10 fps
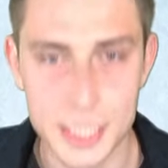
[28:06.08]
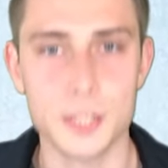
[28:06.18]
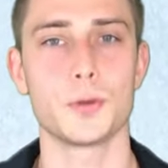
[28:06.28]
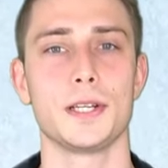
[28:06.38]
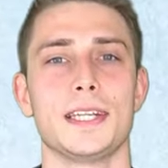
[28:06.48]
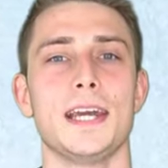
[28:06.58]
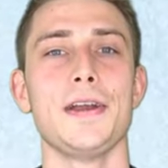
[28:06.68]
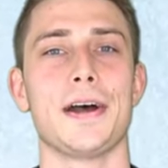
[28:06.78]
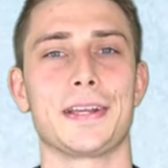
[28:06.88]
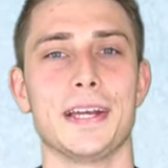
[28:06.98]
screen day,
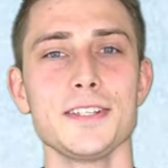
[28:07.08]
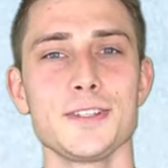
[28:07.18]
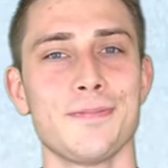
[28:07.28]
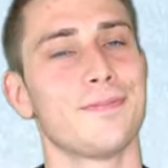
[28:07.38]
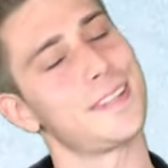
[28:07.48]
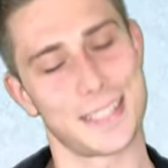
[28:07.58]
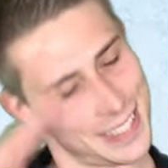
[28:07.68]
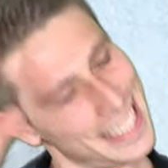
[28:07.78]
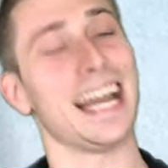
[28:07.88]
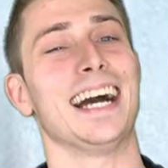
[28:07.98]
I guess.
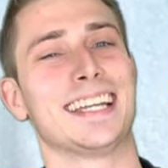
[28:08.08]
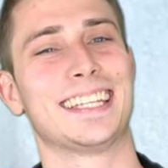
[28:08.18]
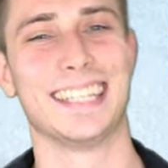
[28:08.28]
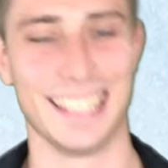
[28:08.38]
See ya.